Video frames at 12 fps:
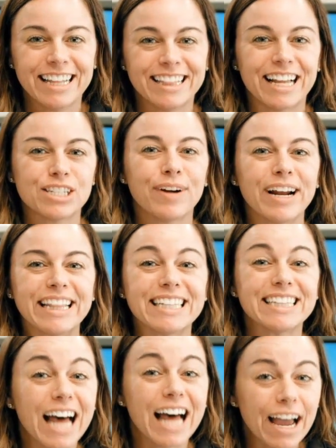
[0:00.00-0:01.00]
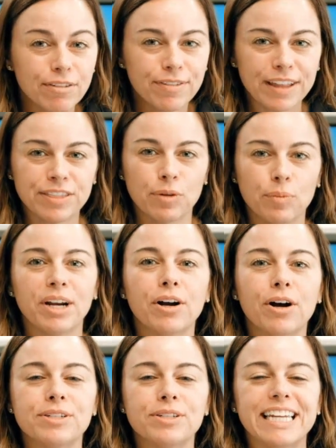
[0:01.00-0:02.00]
That's right, the live event that we are
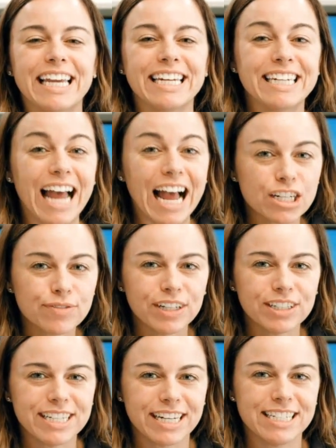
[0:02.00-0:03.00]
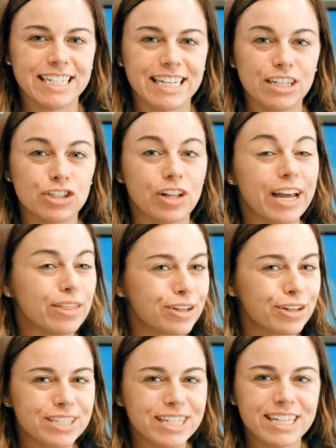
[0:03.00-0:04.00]
hosting in Nashville, Tennessee, July
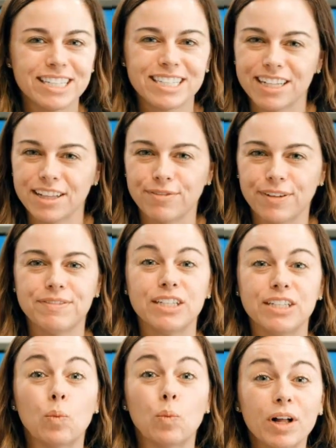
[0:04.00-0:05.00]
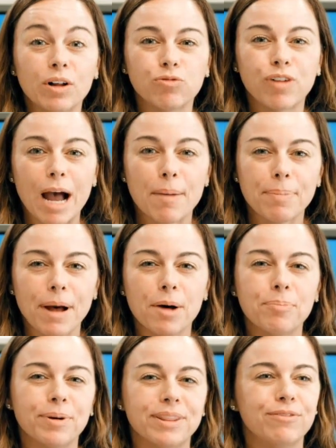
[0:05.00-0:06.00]
13th to the 15th, will wrap
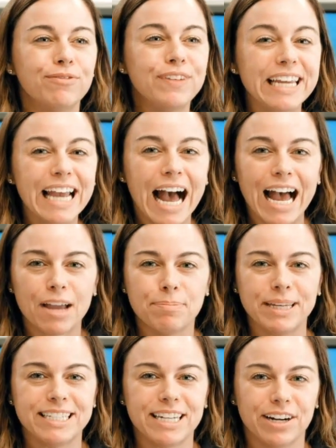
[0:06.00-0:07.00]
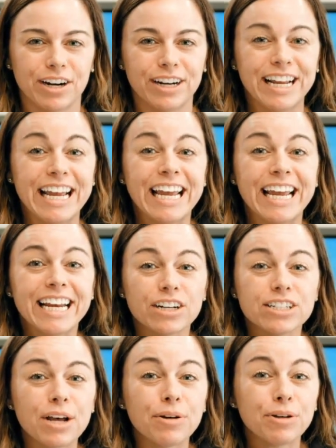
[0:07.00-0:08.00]
up with a VIP dinner.
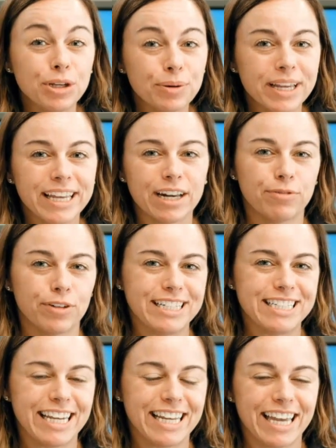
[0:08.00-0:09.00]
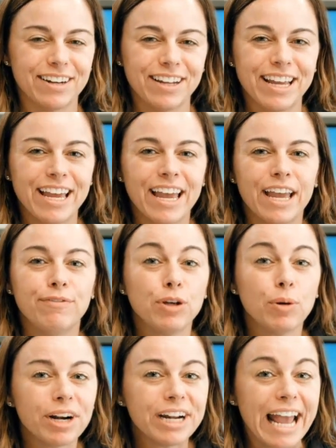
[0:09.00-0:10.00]
Here's how you can get a free ticket. If
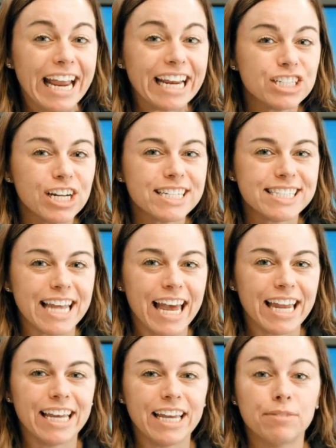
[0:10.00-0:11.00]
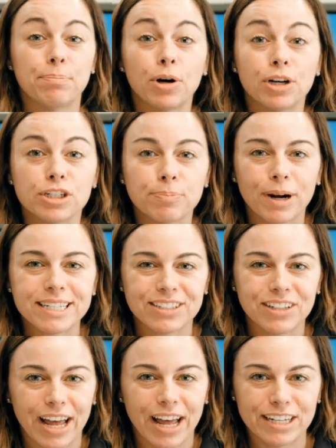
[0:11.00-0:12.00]
you are an HSN and PushPress
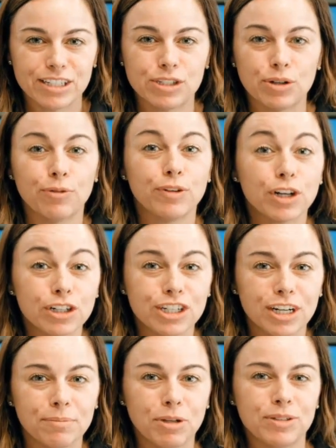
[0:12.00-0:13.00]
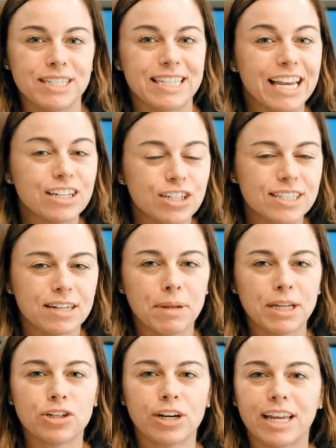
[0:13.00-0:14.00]
client, so if your gym uses HSN
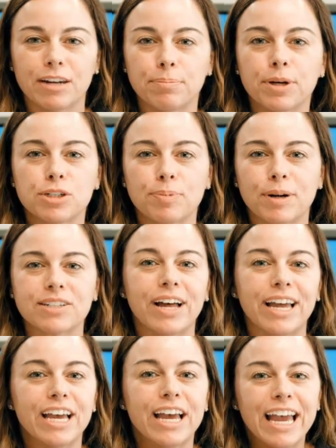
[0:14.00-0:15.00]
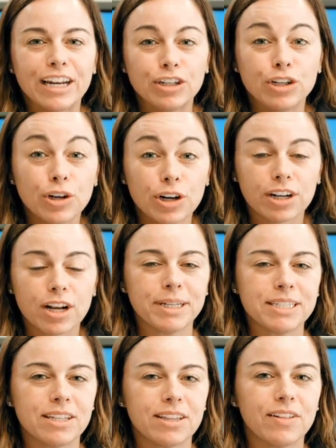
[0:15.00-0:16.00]
mentoring and PushPress client, you're
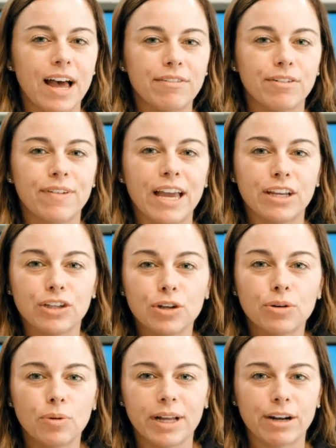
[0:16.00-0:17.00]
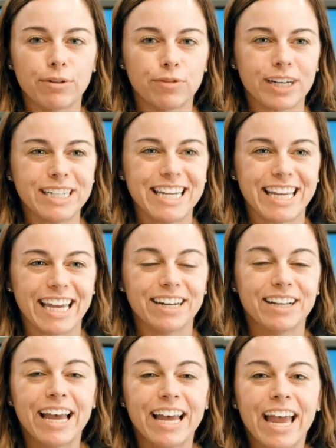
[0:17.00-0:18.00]
coming to the live event, you will get a free
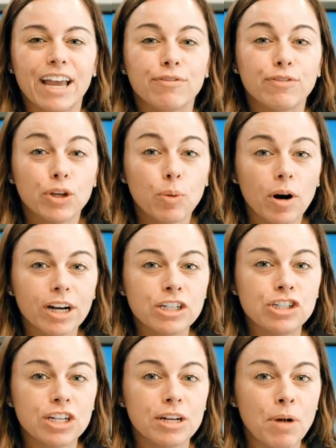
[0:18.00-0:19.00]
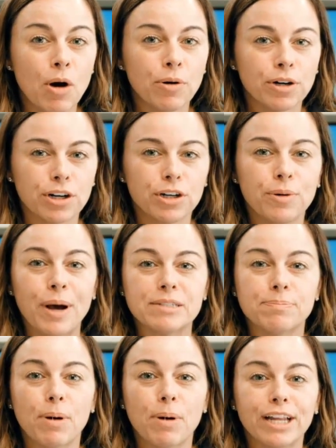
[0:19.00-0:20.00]
ticket. If you are a gym owner who has
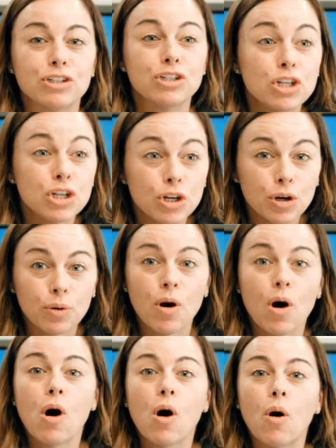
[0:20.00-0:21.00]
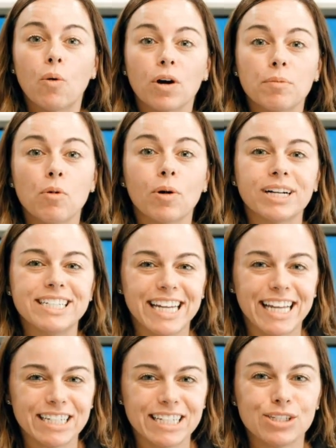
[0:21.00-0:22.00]
bought two or more
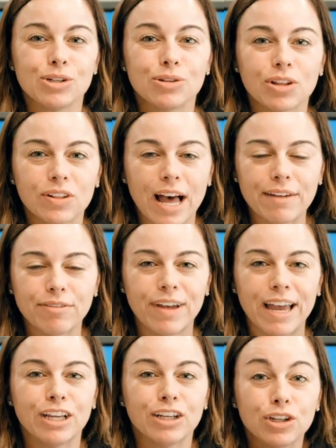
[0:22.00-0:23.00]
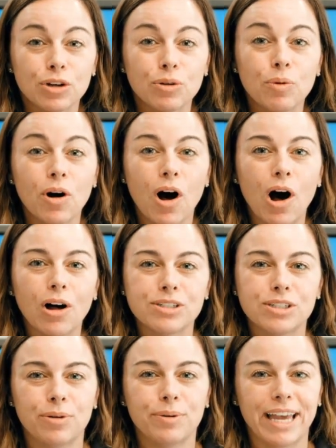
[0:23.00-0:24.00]
tickets to the live event, you will
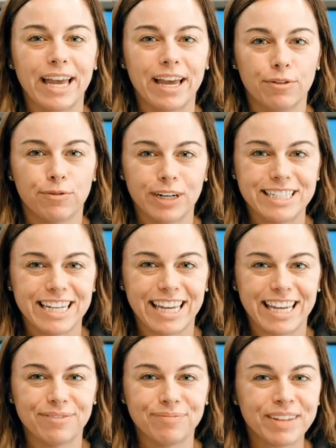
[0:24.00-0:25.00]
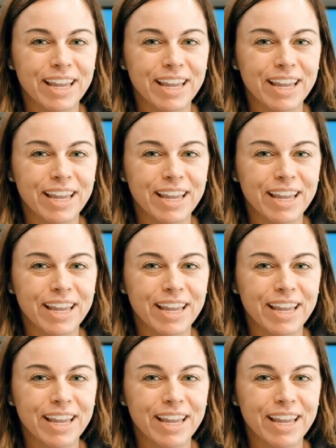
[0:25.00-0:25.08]
also get a free ticket.